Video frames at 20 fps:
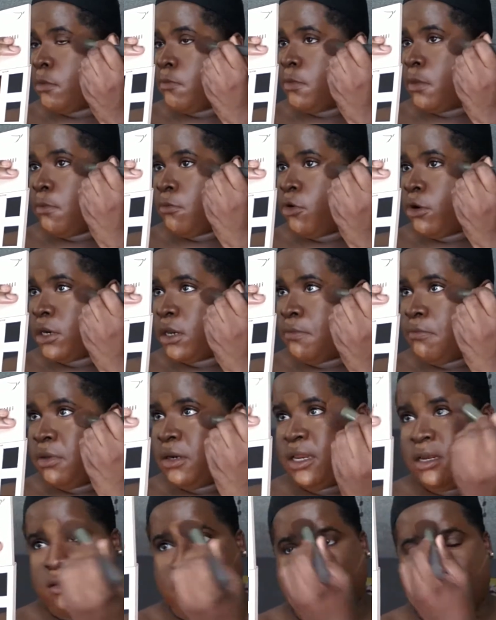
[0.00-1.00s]
I'm going to
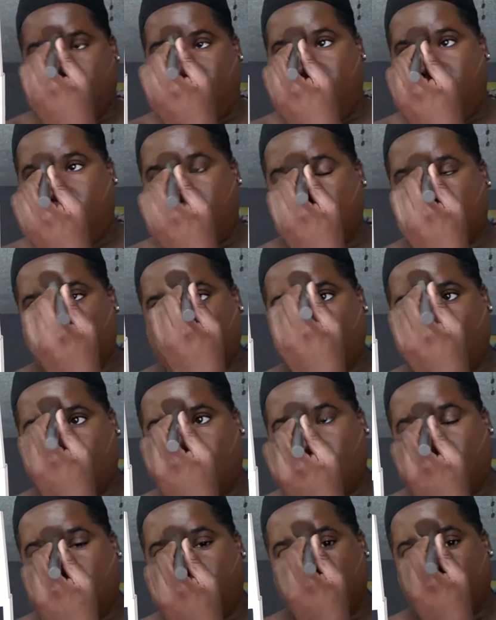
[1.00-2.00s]
blend it out really
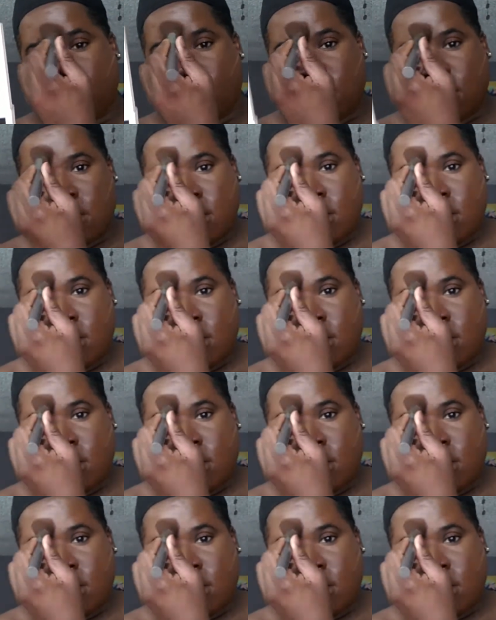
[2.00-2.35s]
quick.